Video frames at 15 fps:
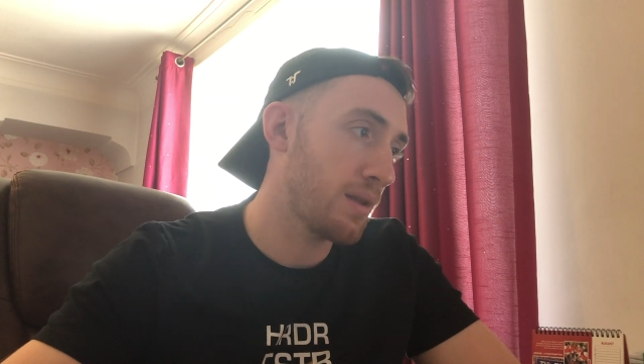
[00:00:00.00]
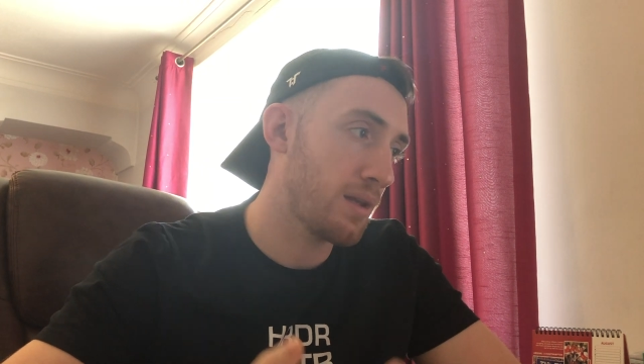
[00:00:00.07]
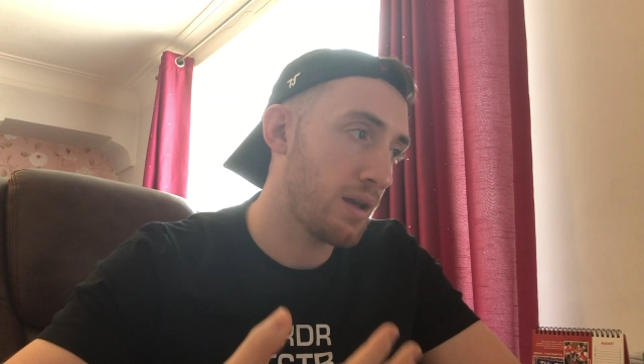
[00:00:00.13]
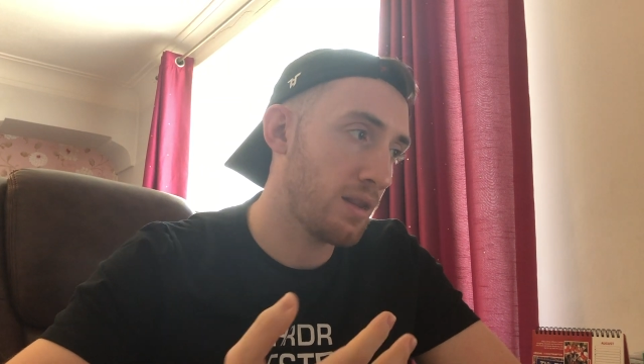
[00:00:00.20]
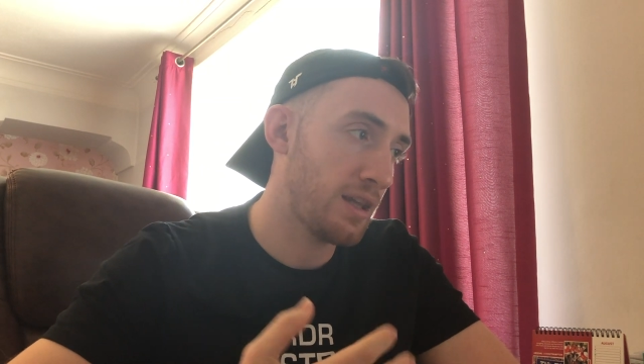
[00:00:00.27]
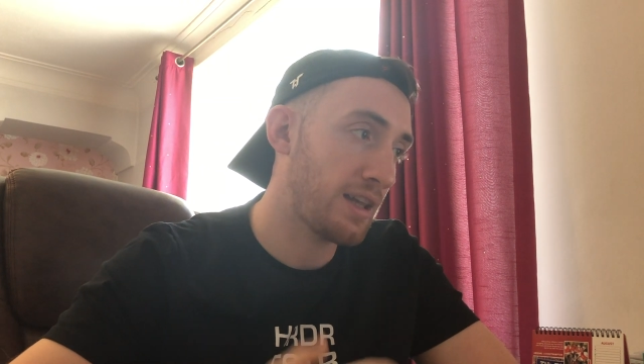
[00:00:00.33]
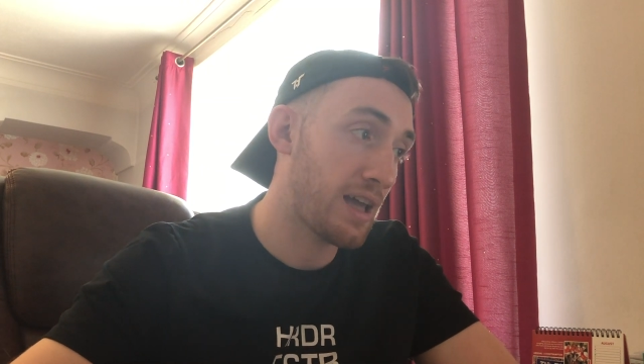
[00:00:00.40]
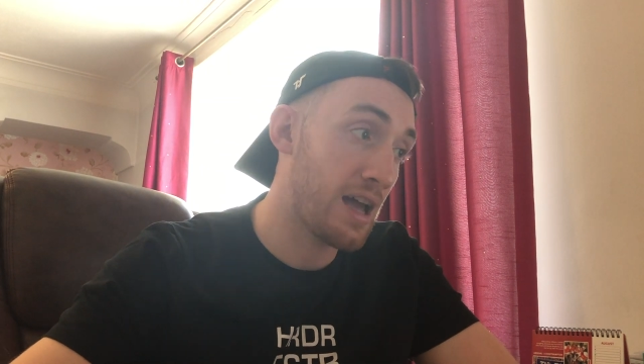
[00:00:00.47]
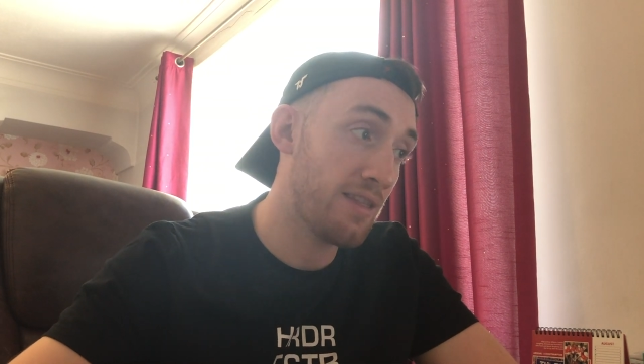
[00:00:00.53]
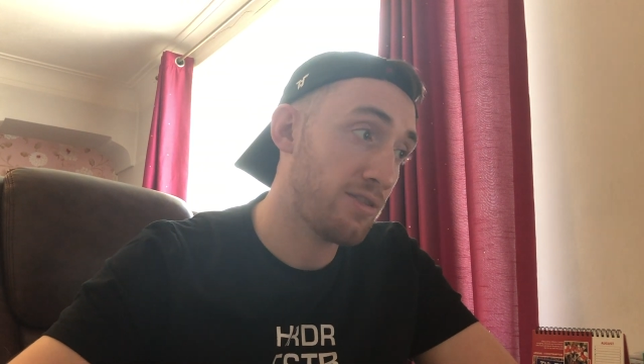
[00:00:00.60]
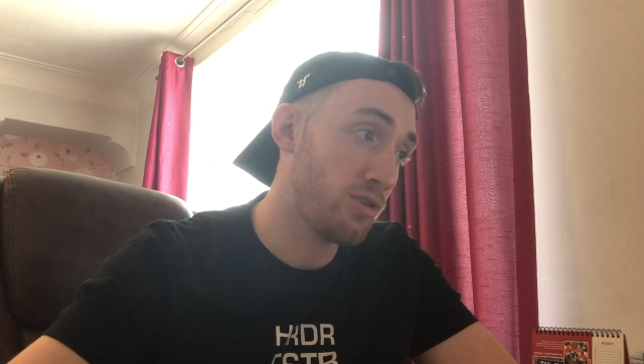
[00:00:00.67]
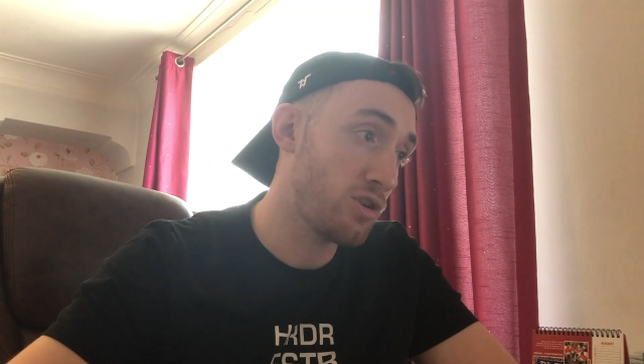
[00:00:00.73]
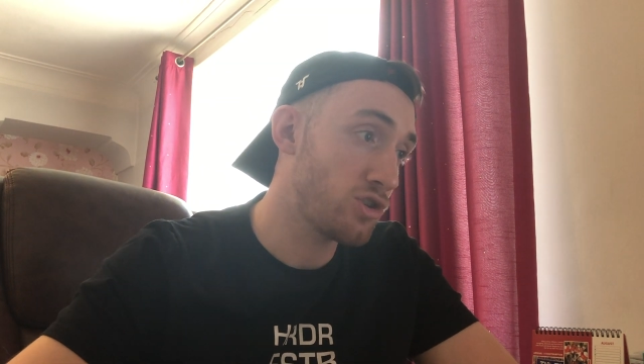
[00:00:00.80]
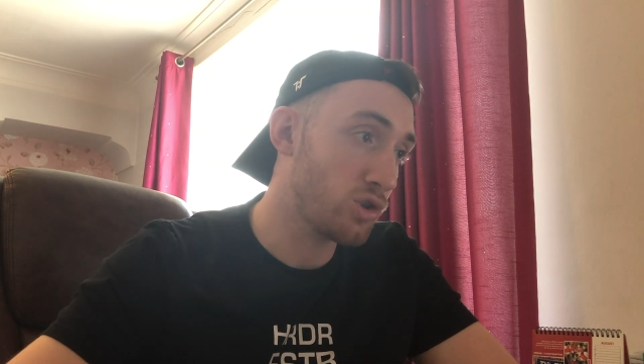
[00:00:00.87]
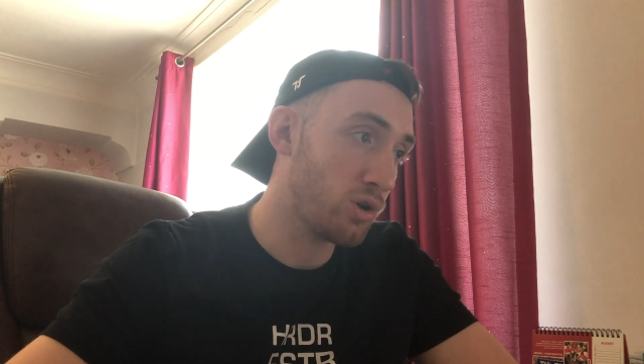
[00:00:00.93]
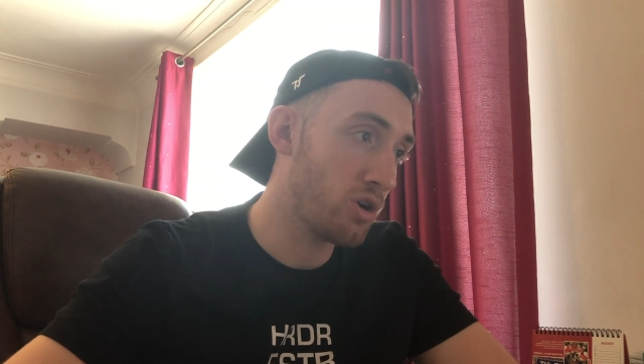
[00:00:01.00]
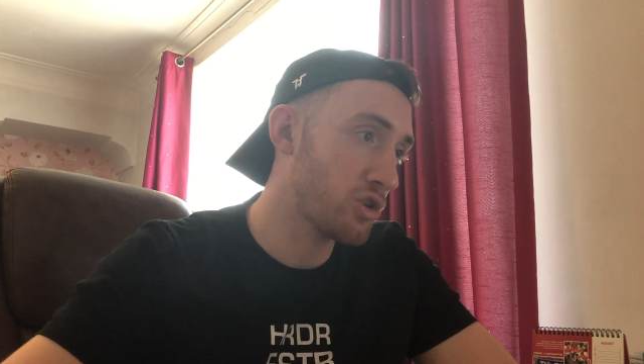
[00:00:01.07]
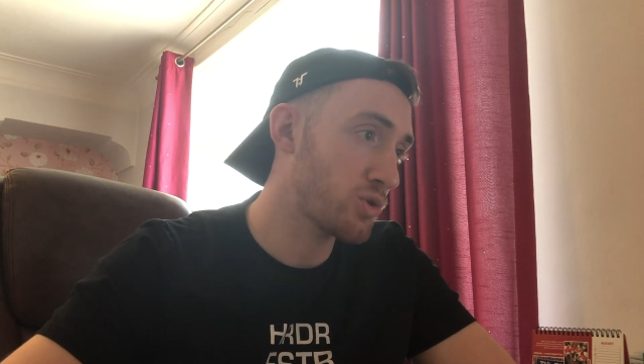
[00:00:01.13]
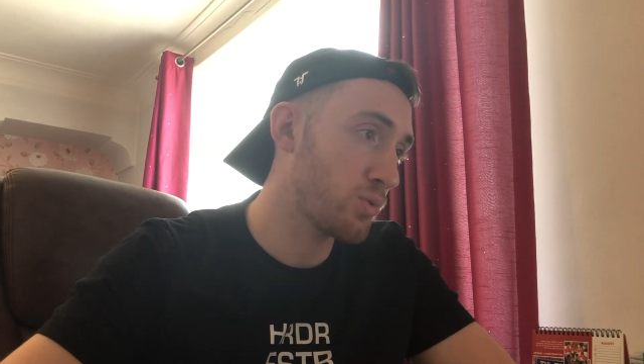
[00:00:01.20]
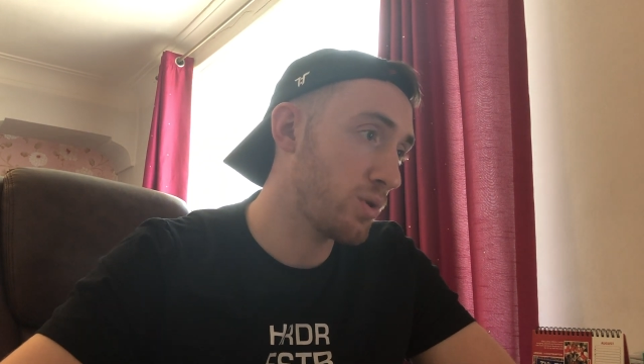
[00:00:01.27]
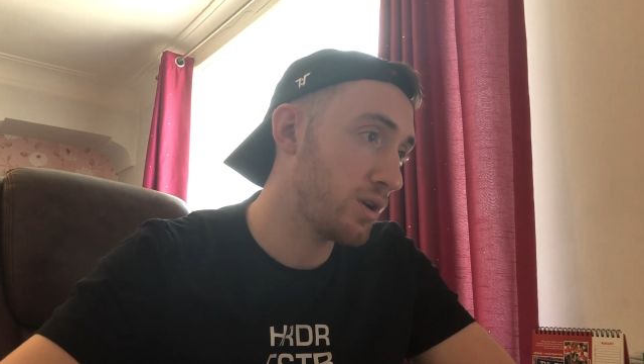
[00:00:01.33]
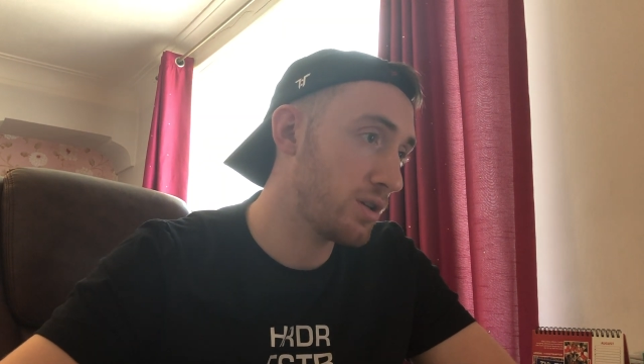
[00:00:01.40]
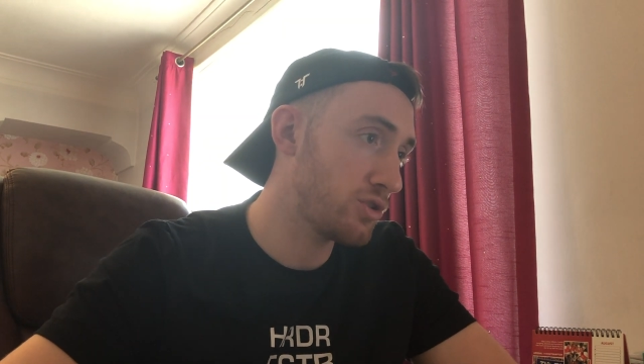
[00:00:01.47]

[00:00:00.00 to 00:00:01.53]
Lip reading: I think Anthony Joshua,